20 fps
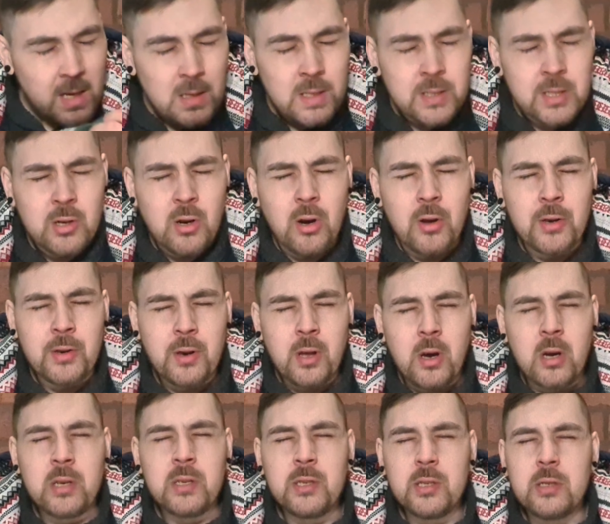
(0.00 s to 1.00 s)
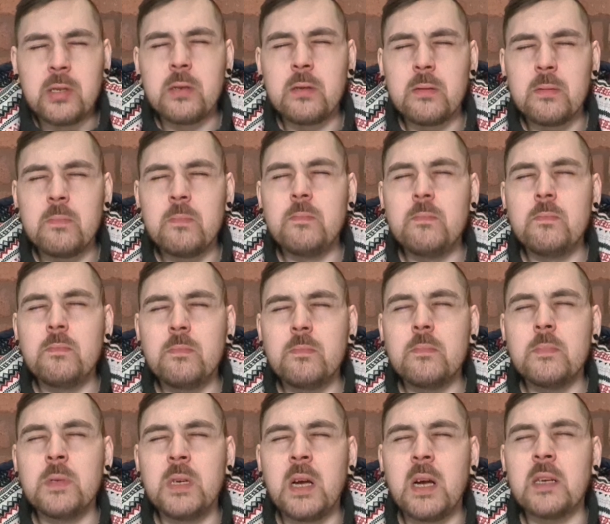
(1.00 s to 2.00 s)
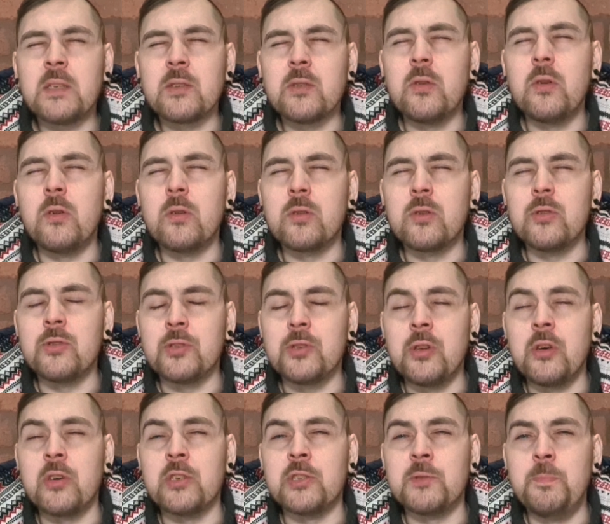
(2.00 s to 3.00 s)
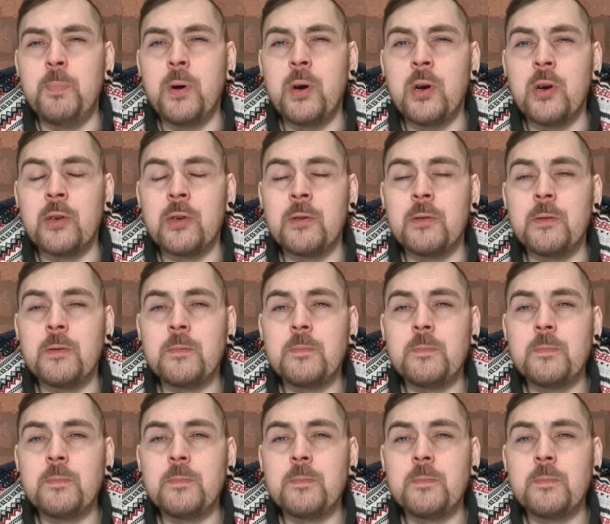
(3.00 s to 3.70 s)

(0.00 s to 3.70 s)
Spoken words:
It's got a nice, it has got a good, nice burn.